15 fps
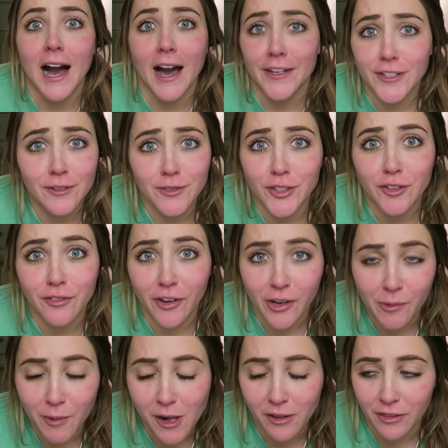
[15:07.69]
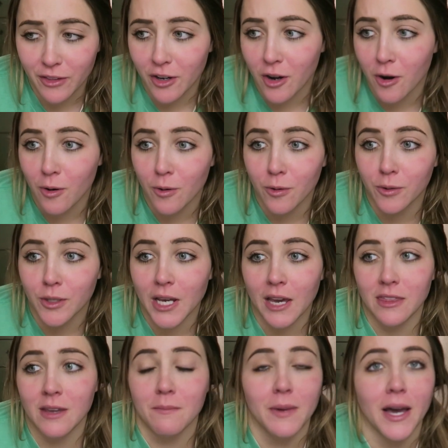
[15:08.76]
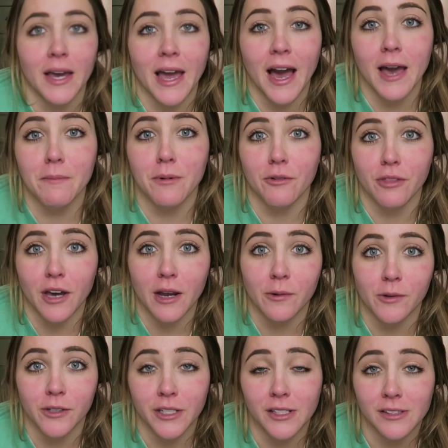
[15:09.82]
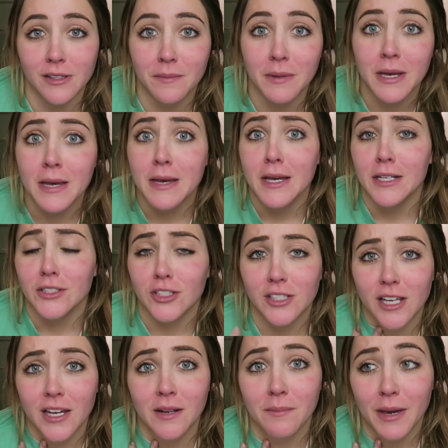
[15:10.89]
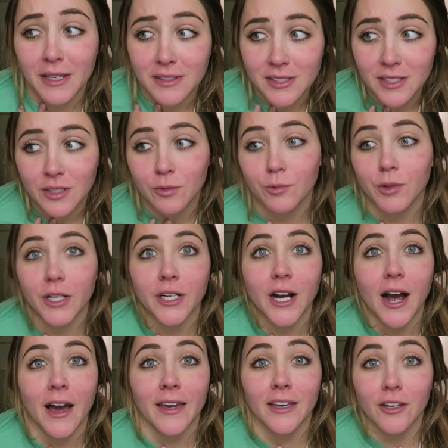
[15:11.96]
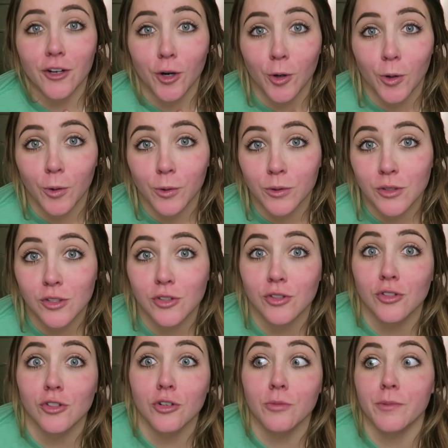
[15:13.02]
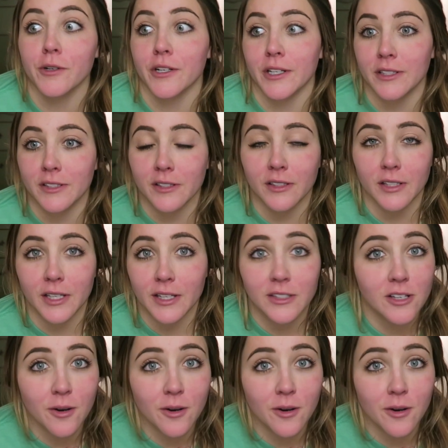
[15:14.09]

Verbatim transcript: I don't do very well in the cold. I think my hypothyroidism just kind of makes it where I get cold super easily.